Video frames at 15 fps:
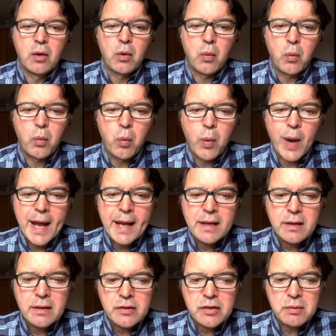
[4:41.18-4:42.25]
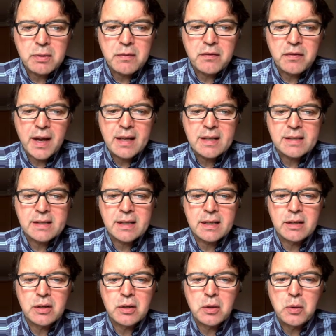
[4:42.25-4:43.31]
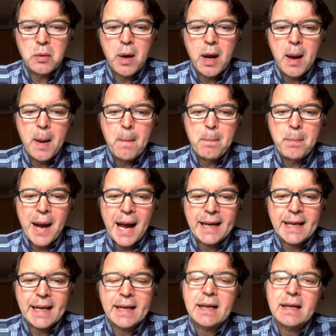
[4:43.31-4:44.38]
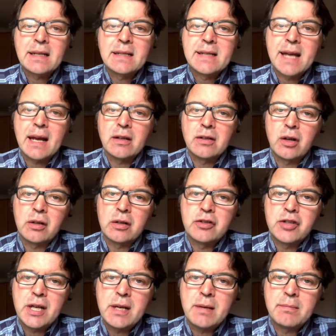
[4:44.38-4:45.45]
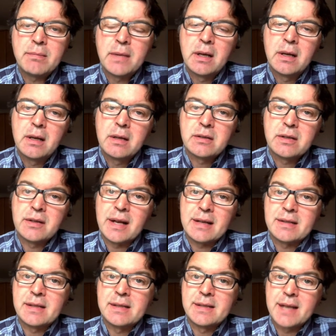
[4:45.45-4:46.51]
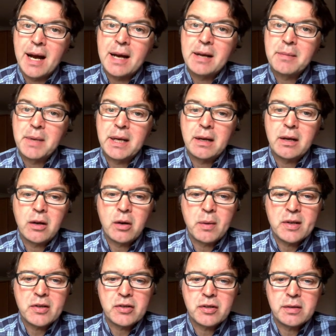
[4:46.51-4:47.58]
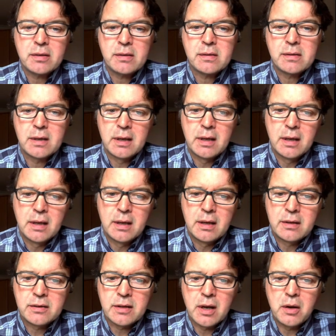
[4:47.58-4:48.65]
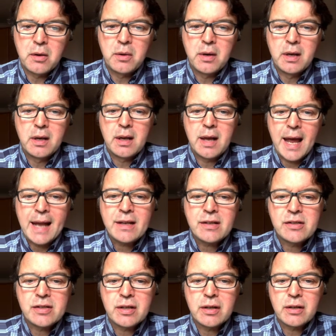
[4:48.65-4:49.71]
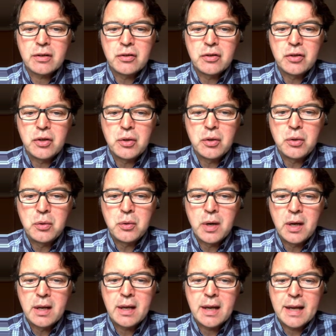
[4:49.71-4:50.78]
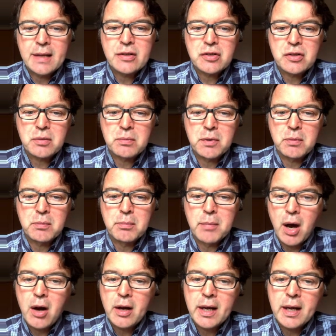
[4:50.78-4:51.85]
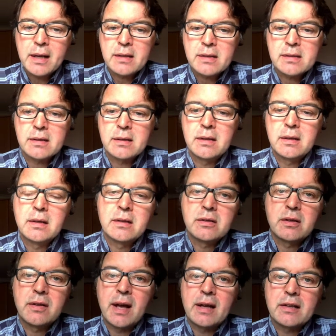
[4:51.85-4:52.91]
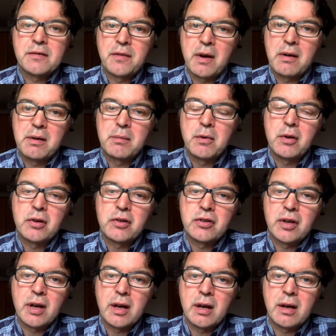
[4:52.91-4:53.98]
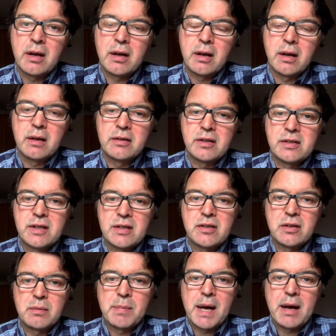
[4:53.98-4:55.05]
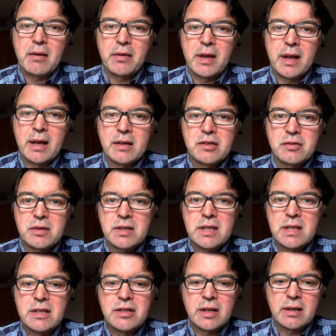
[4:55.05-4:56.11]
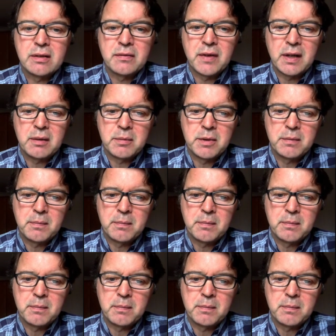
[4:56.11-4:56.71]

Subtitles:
When to invest in new packing technology. So that's a timing question. So enter new instrument markets. So that's very much a decision about their strategic development.